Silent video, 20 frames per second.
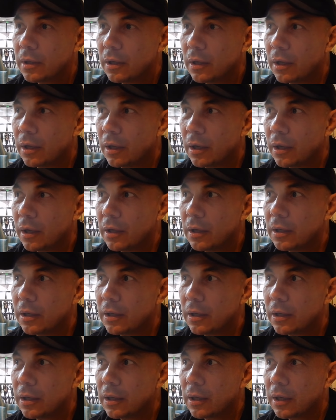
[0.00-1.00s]
uh,
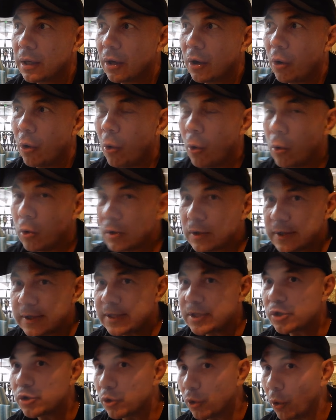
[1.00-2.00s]
all
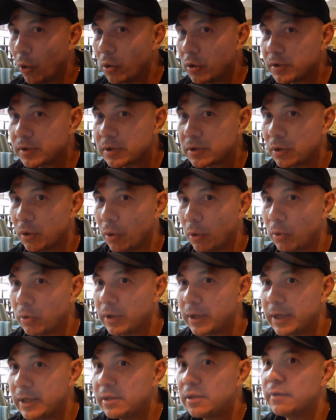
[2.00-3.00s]
these talks, all
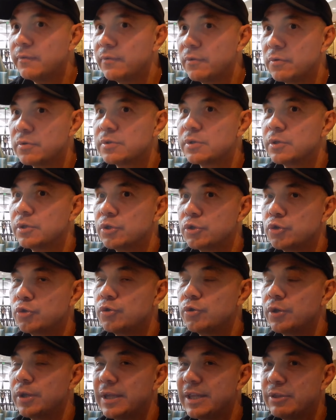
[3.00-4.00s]
the interviews
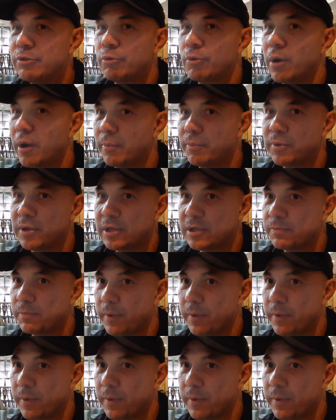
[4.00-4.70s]
shouldn't interrupt his